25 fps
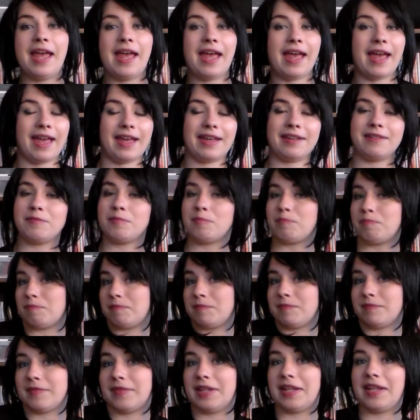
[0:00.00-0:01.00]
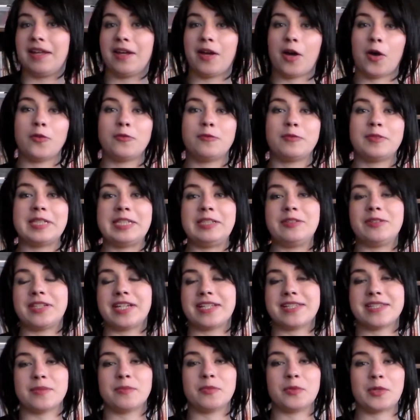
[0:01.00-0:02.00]
and hopefully you'll
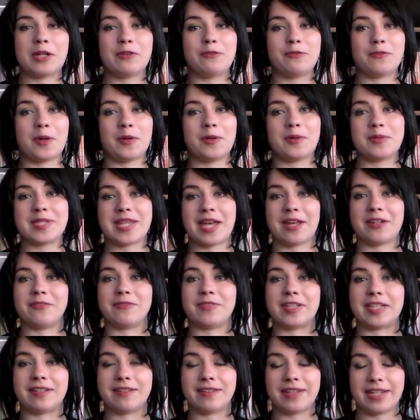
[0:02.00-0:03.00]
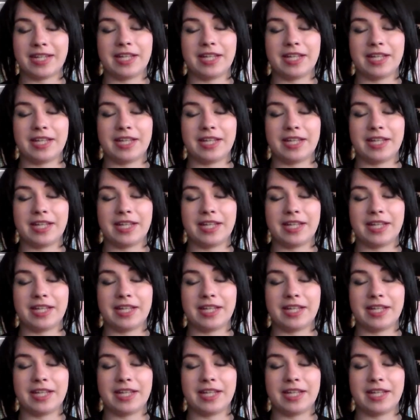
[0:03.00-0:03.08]
get some great photos out of it.